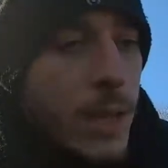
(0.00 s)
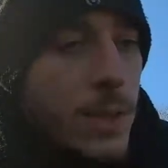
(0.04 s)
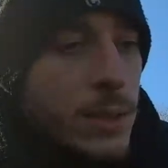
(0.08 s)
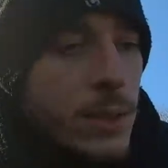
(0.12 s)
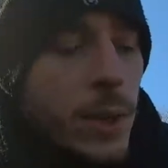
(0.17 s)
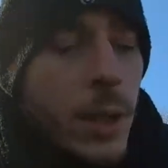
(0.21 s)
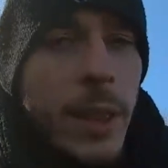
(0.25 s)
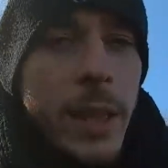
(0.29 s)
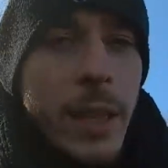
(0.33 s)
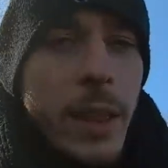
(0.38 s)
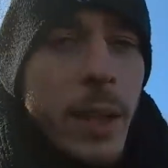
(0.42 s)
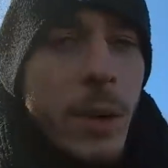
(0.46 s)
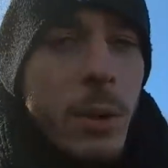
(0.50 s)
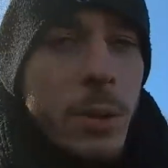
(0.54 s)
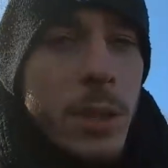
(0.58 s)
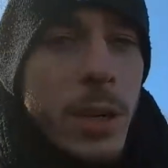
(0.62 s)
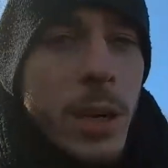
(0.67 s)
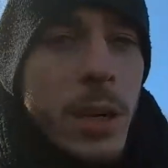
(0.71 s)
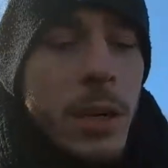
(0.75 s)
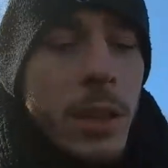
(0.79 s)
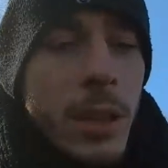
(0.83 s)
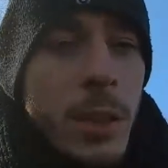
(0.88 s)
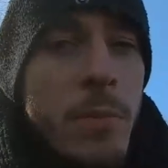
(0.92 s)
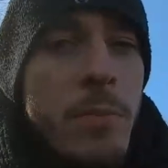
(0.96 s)
So I think those
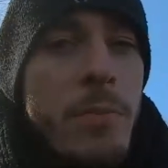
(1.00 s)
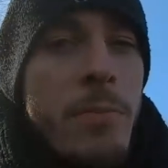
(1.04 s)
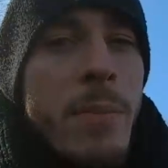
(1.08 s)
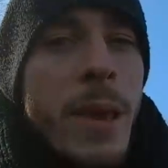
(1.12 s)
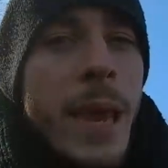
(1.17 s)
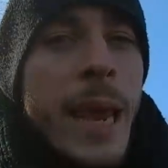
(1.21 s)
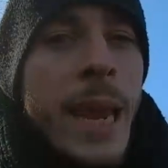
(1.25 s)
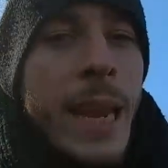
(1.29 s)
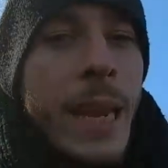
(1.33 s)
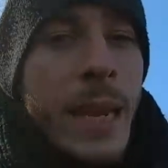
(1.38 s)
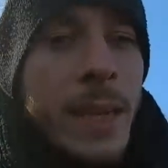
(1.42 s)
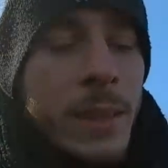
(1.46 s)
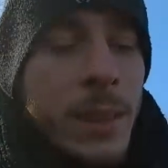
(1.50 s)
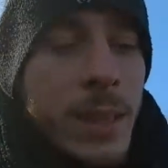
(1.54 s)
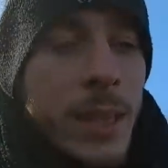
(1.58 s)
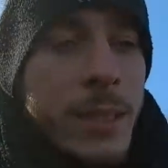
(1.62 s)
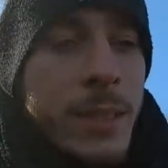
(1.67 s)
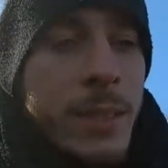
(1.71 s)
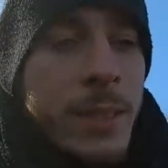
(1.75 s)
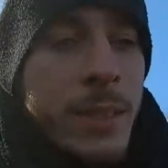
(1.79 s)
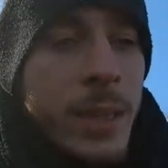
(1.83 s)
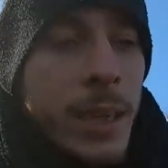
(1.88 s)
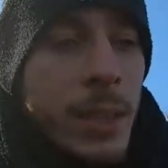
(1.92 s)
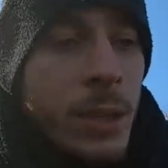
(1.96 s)
are the main
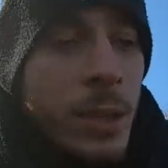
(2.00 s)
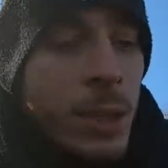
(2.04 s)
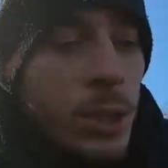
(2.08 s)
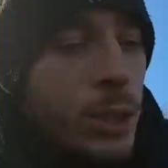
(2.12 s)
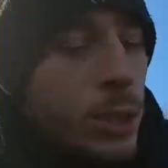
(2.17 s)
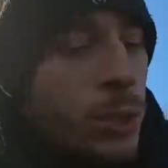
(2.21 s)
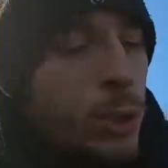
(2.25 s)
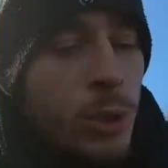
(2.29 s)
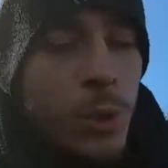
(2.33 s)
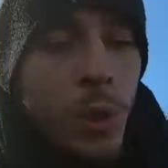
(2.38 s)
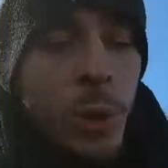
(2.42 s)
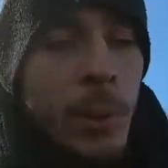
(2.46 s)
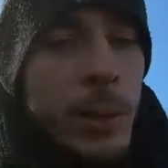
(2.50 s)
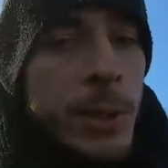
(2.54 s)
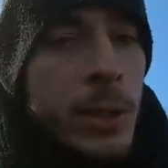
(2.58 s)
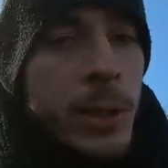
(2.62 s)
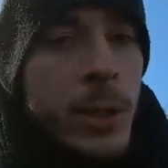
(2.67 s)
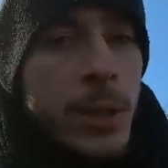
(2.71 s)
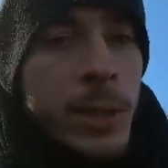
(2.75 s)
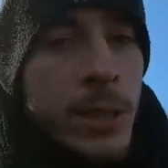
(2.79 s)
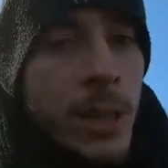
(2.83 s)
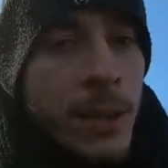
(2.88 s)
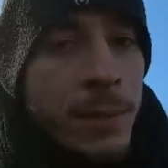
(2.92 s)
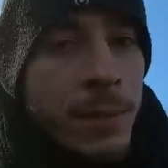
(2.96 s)
lessons I learned. There's so much
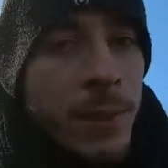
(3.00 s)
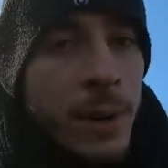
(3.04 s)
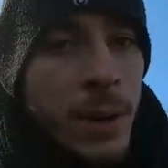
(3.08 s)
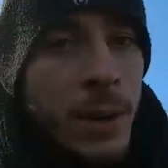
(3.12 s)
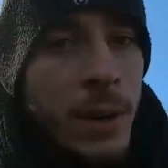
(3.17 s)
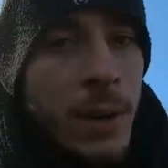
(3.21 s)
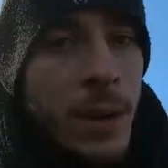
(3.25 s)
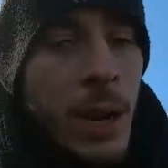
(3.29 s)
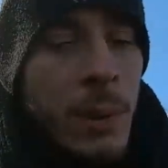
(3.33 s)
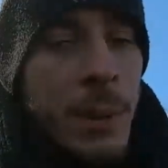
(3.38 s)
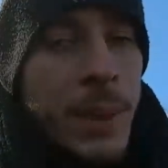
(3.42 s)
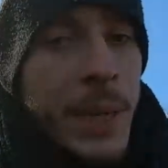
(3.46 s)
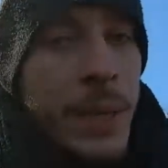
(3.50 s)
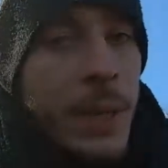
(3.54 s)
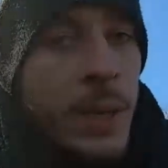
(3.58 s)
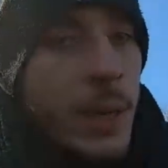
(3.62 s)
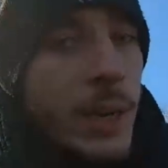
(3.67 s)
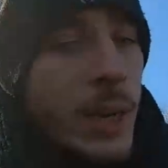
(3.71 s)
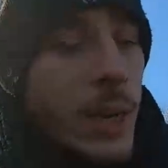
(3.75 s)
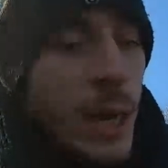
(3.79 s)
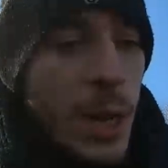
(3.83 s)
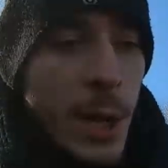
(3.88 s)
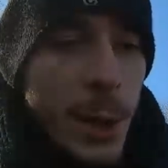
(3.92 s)
good stuff there out there.